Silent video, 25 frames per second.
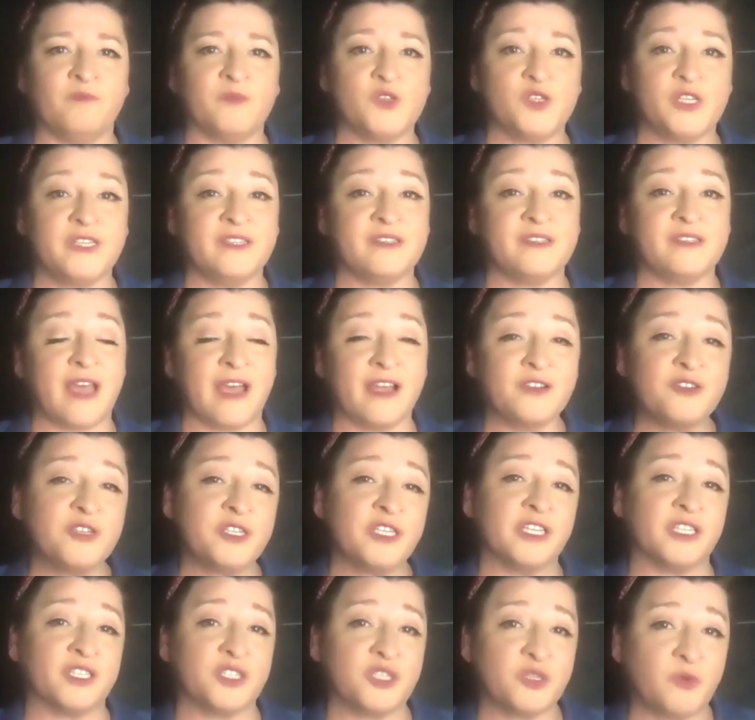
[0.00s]
She's
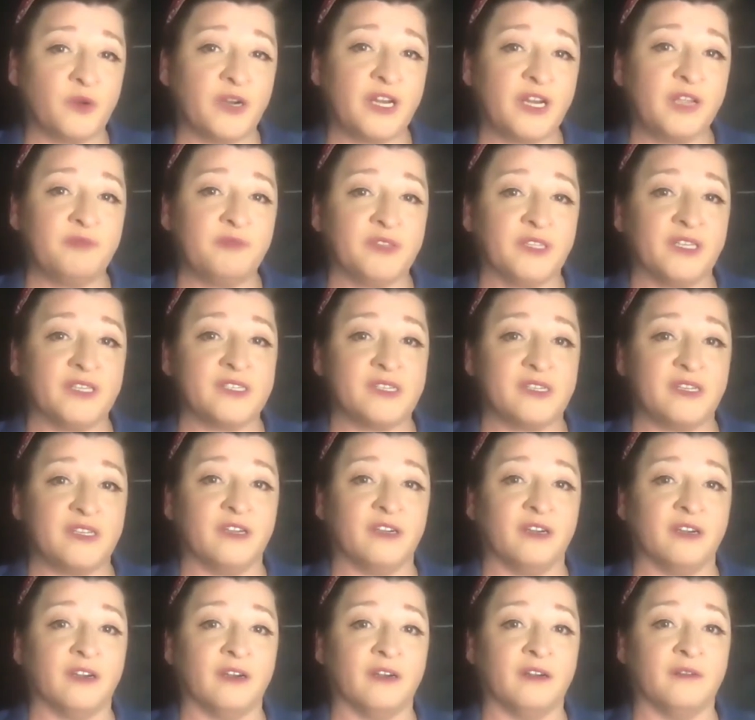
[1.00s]
actually a 20+
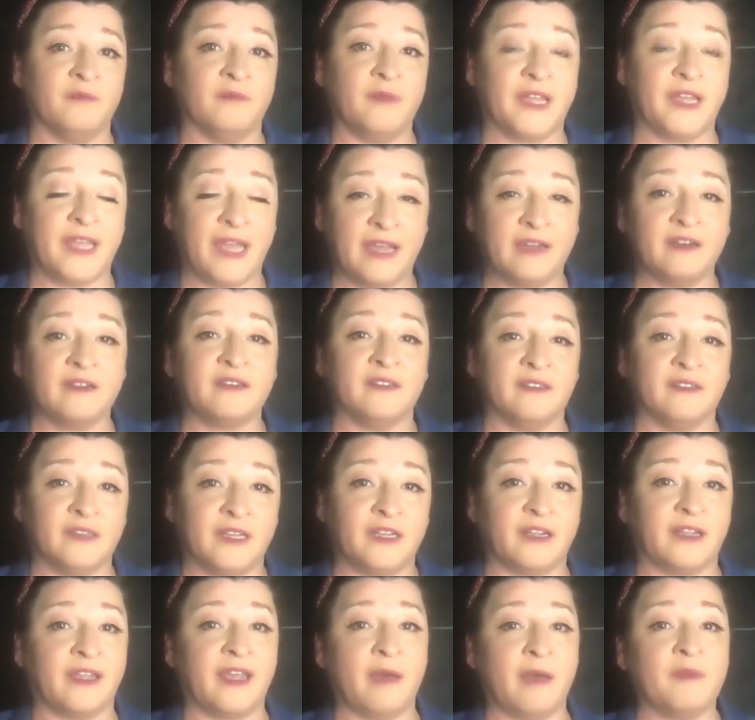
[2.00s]
year mechanical
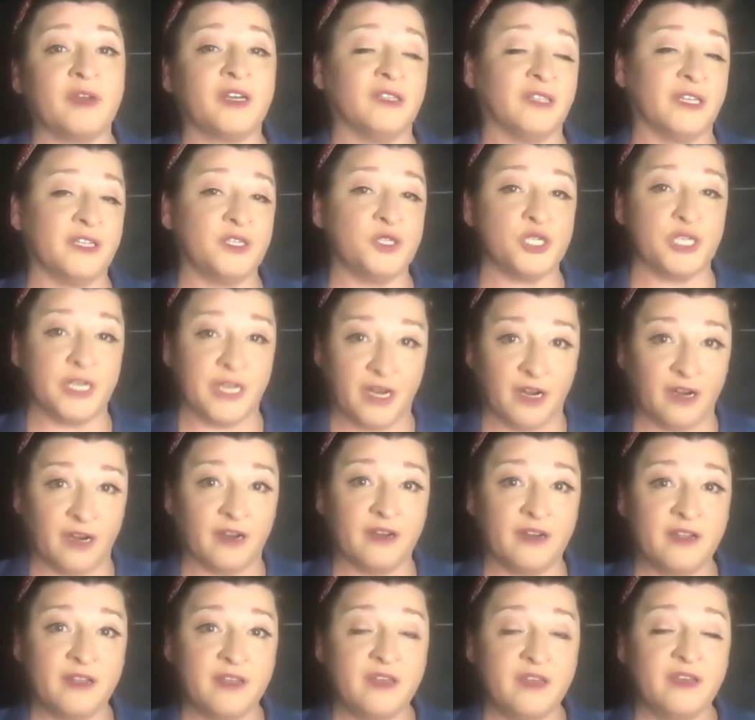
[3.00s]
and chemical engineer.